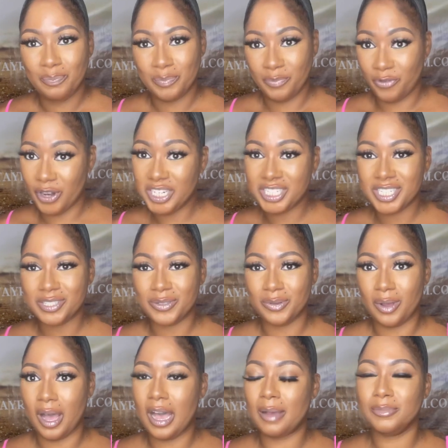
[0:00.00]
fringes,
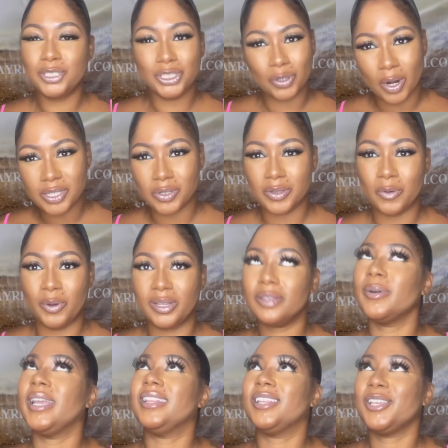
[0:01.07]
um, shorts on the,
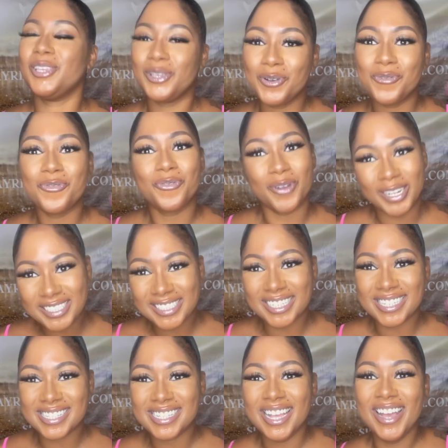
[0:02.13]
wait, the cute
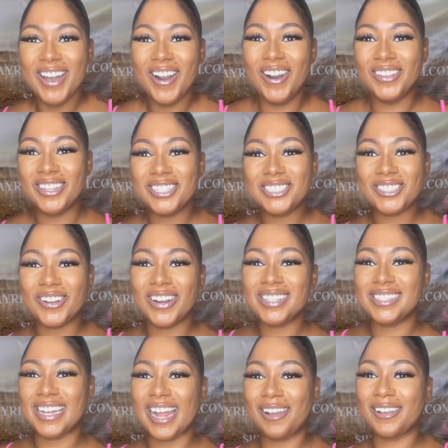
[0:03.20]
fringes on the shorts
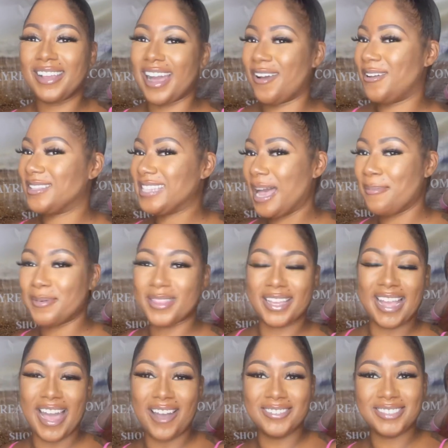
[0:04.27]
that I got on top of the
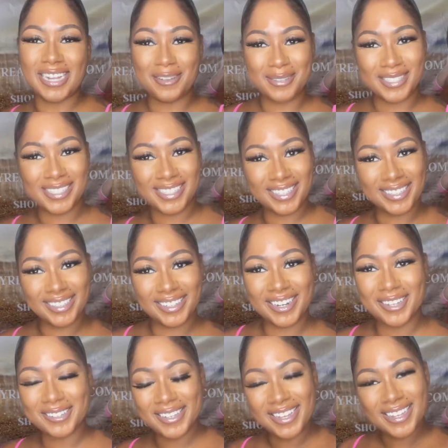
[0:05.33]
couch and I was, you
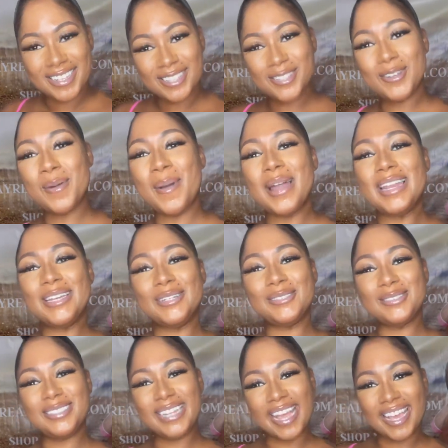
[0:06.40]
know, doing my
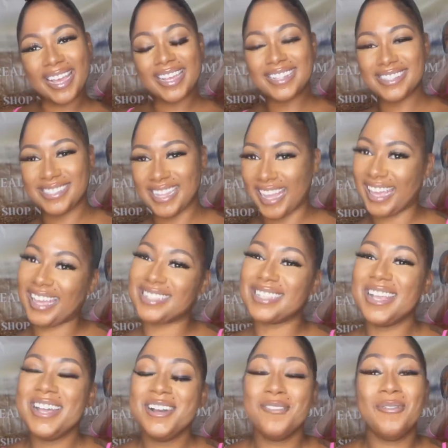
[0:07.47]
little dance, dance?
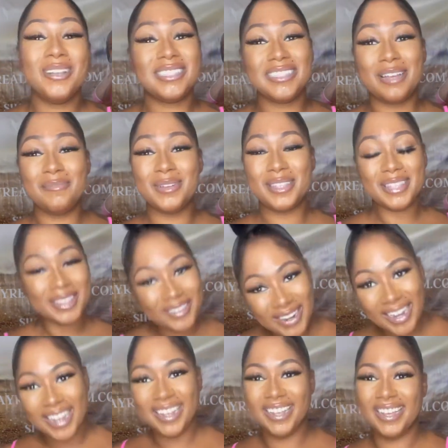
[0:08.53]
Was it number
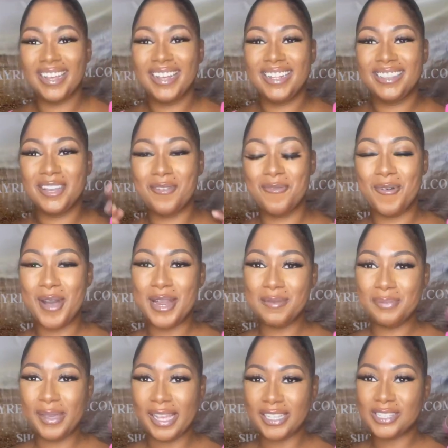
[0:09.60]
three, the
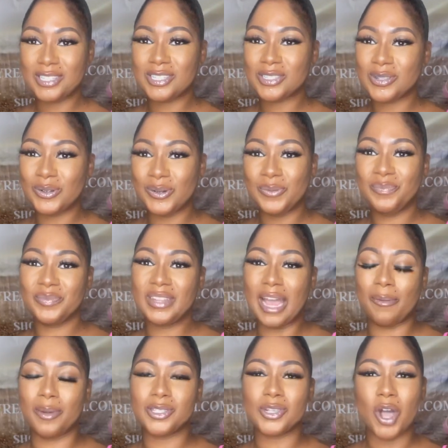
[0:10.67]
one-piece suit
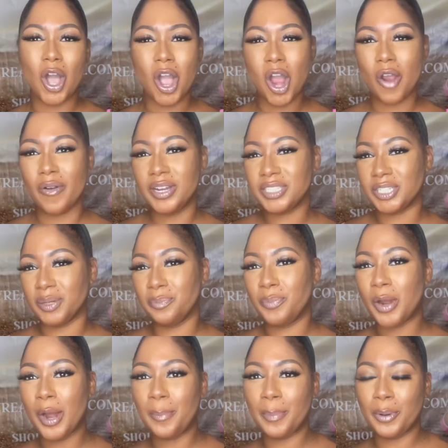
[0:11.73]
that was orange and
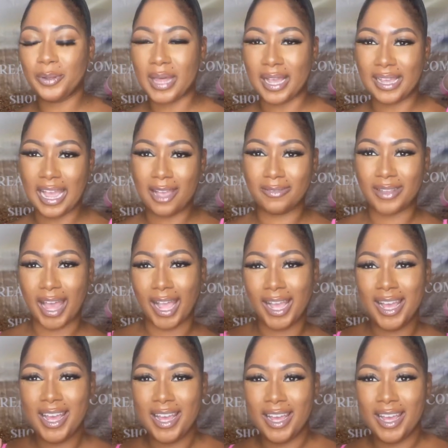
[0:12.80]
purple that gave like